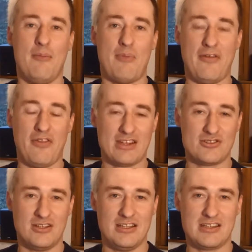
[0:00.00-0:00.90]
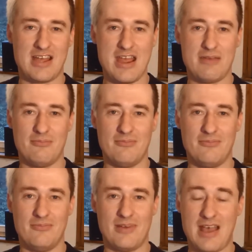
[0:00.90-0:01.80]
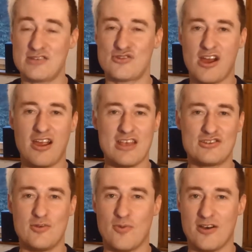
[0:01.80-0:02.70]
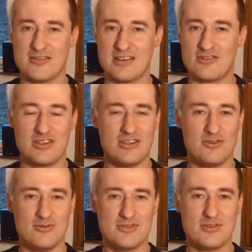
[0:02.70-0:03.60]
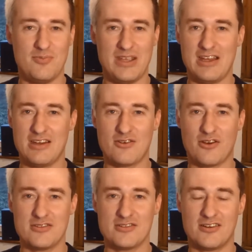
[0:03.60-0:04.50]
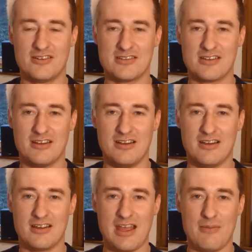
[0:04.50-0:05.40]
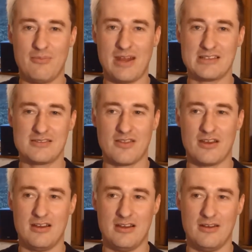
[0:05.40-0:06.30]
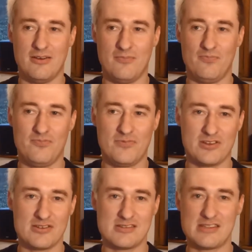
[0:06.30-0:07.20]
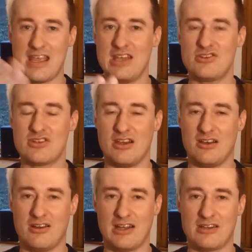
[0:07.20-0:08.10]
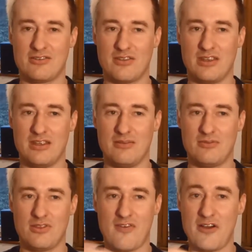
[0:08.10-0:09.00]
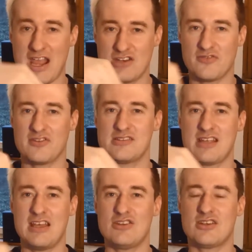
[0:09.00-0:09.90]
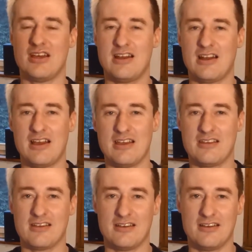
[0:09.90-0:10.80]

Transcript: Beth actually came as drunk as she was, as she used to be in concerts, came next to the stage, like to the very edge of the stage, and like